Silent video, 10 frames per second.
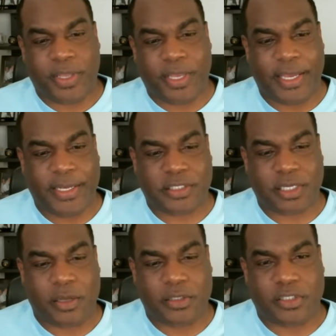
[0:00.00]

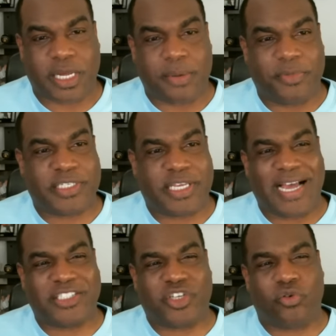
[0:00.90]
is some of these
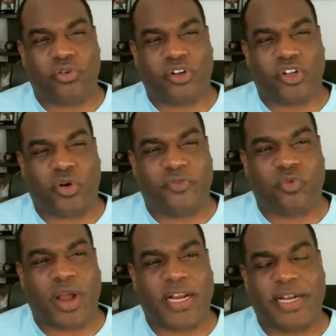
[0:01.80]
guys don't even
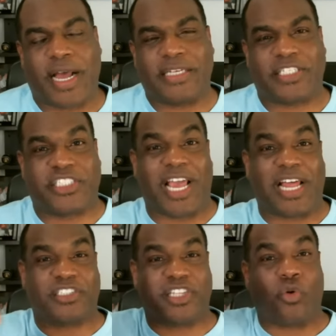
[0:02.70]
recognize the
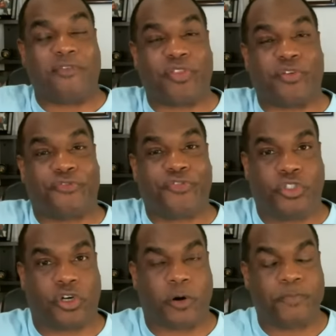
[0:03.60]
challenges they will have in the
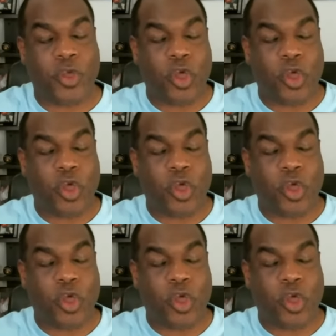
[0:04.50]
future